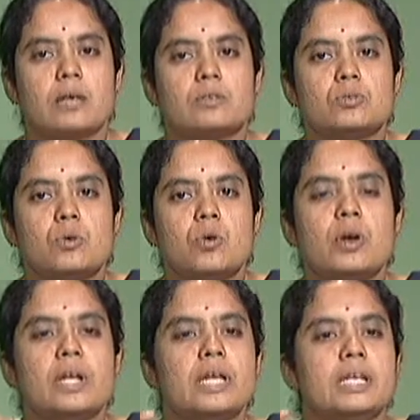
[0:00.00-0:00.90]
So
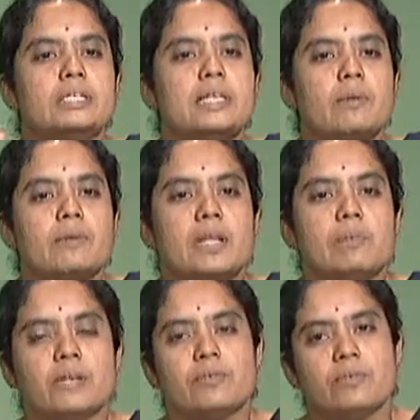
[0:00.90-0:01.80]
in
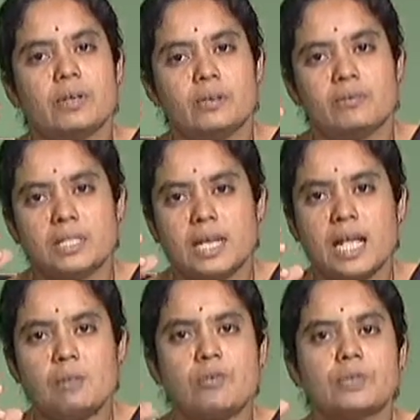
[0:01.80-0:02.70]
with the
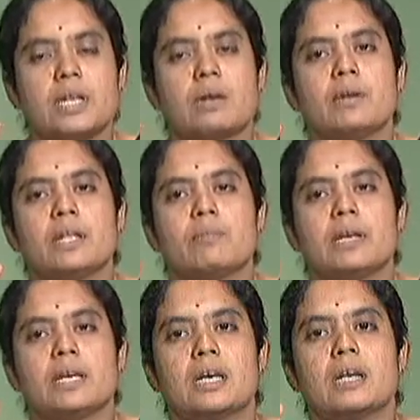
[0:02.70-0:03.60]
help of
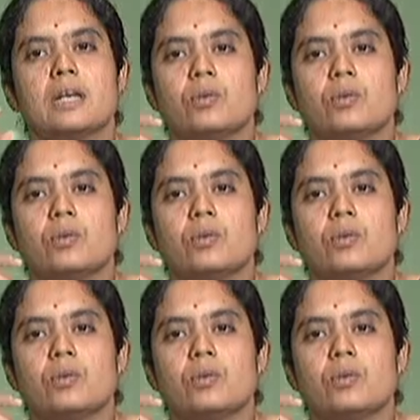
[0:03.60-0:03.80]
turbidimeter,